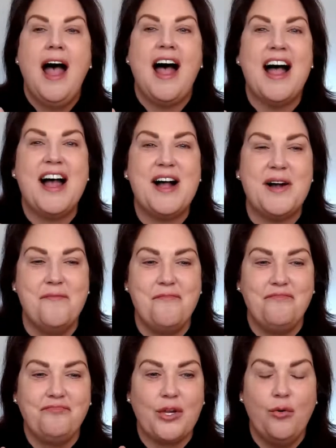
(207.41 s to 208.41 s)
um,
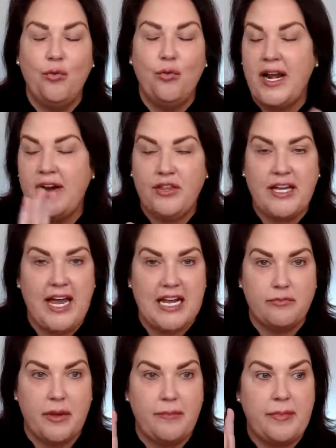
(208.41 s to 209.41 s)
whatever the case
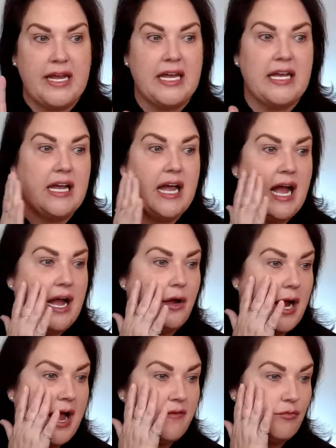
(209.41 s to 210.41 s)
may be, uh, I
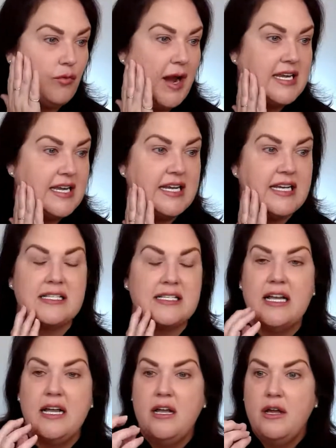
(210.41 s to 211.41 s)
have redness,
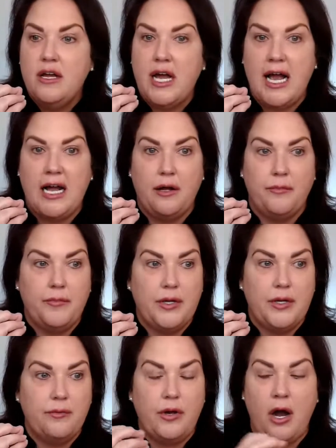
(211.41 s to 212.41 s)
um,
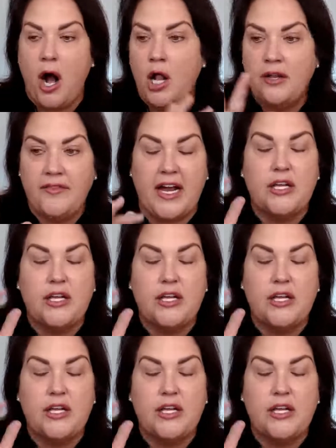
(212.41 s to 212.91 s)
all of that.